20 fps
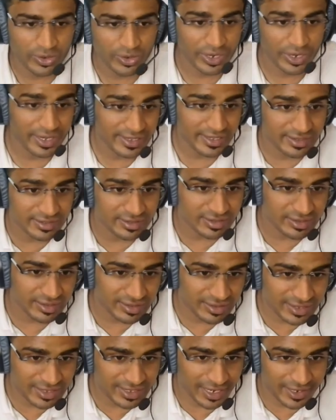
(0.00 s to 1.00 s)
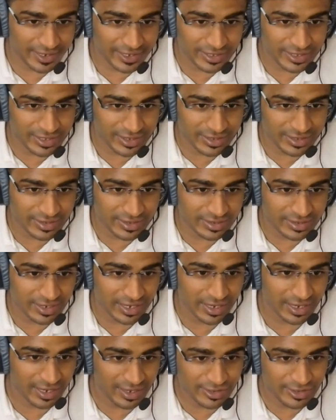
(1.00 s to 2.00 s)
It is, this condition is
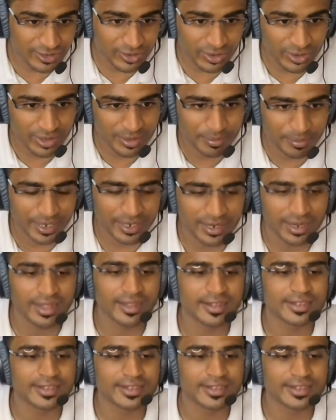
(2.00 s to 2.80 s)
telling, so print,